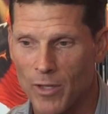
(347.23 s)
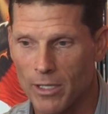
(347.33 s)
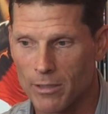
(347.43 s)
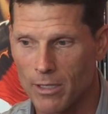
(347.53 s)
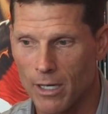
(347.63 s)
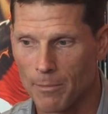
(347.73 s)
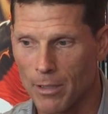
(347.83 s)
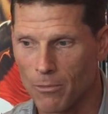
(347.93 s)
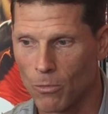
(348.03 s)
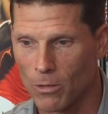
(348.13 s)
And
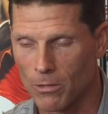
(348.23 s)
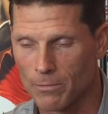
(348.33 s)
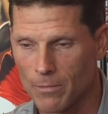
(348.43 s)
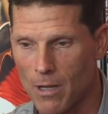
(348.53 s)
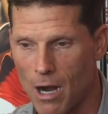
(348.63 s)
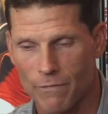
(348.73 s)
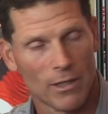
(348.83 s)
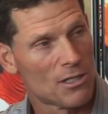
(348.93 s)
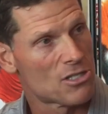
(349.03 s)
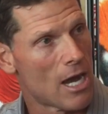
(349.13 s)
but we're
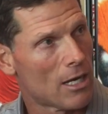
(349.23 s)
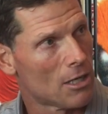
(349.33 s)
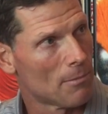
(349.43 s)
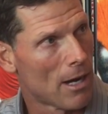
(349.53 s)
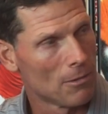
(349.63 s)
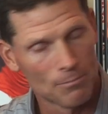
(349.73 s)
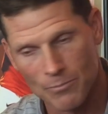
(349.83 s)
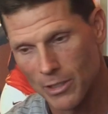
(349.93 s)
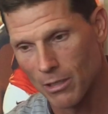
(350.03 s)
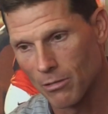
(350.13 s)
awfully excited about,
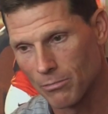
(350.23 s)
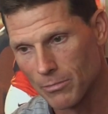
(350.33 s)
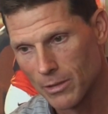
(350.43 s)
you know,